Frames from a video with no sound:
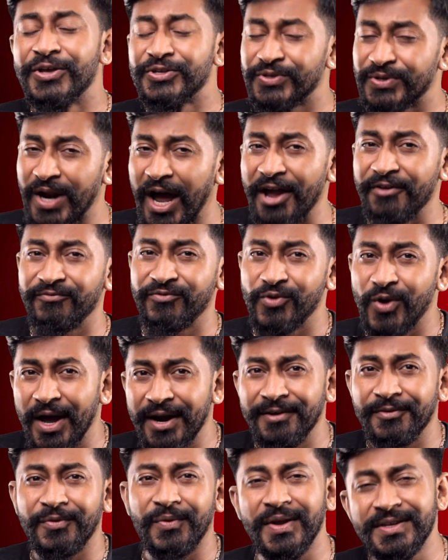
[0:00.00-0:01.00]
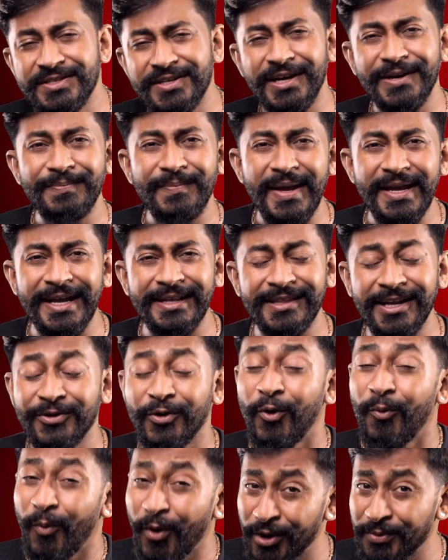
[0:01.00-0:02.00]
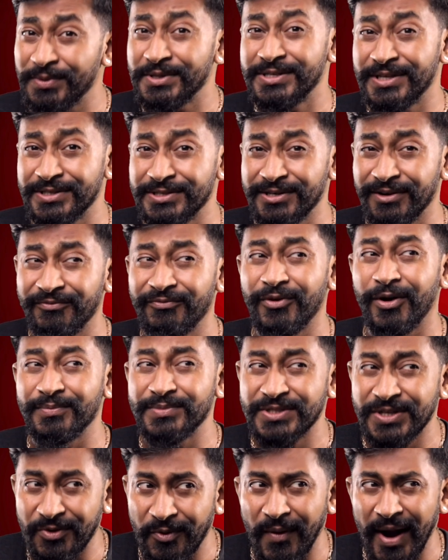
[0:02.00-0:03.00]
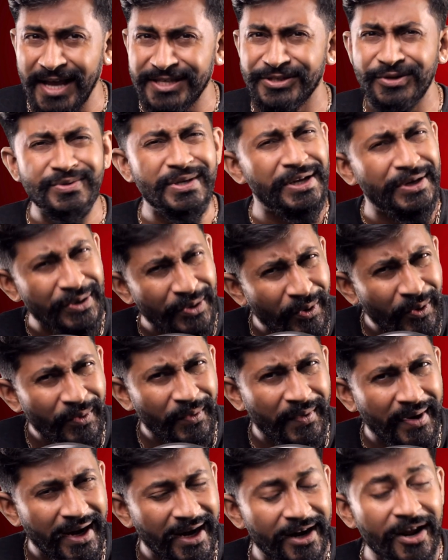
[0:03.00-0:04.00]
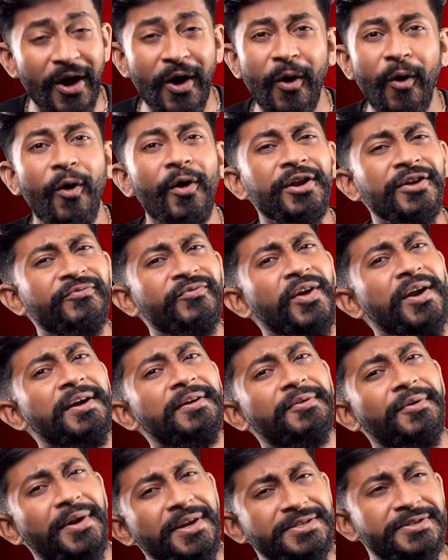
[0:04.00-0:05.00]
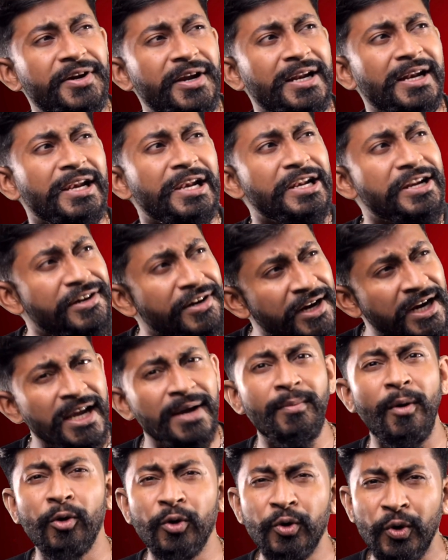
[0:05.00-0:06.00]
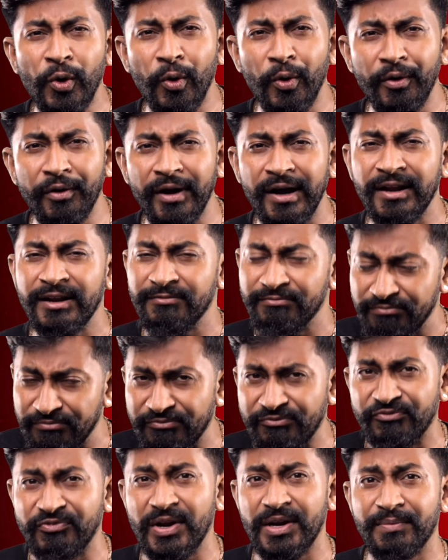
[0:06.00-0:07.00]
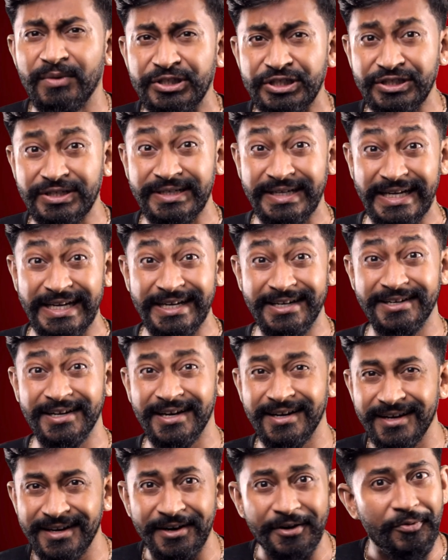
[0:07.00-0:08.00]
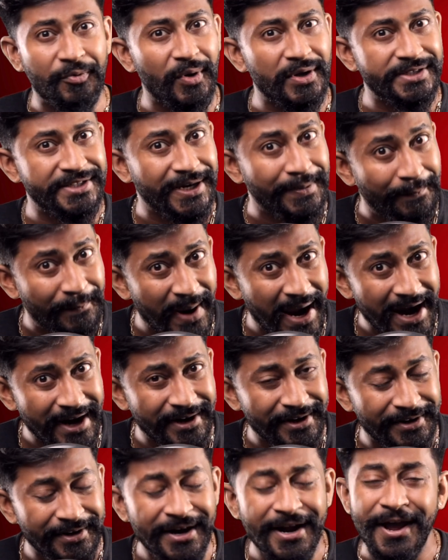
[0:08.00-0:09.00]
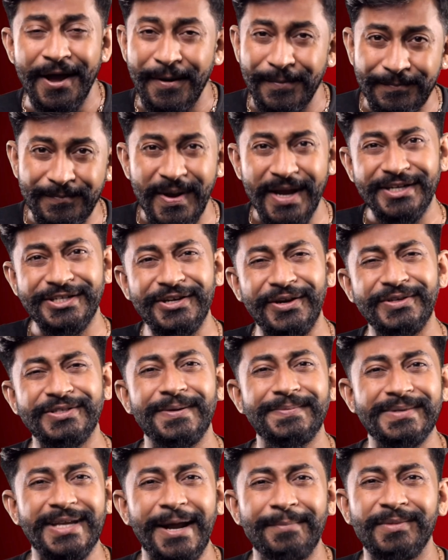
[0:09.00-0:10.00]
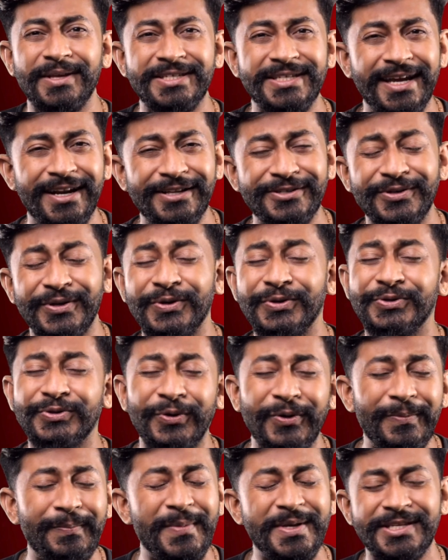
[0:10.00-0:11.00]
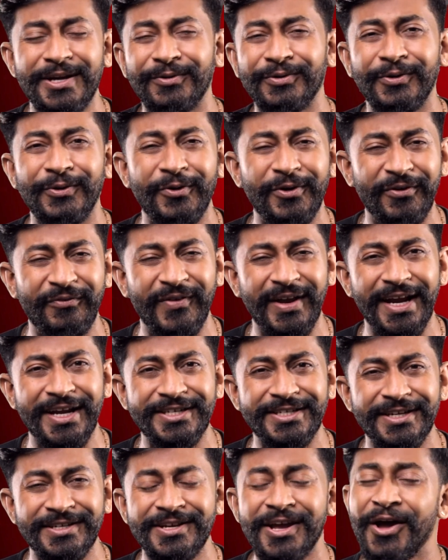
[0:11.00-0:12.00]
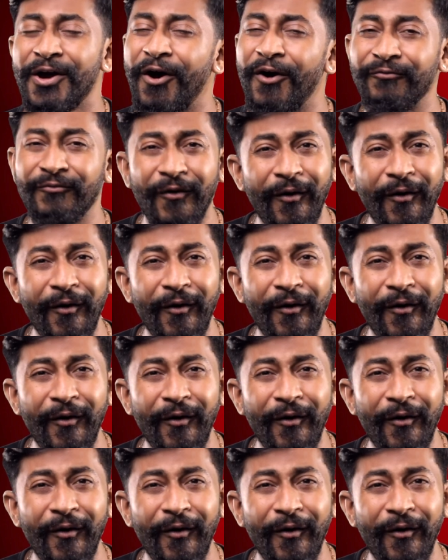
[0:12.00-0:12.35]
So now if you are interested in making that home automation system from scratch using Node-RED or if you're interested in learning about Node-RED in very much detailed and interesting manner, make sure to subscribe to the channel so you don't miss out the notification of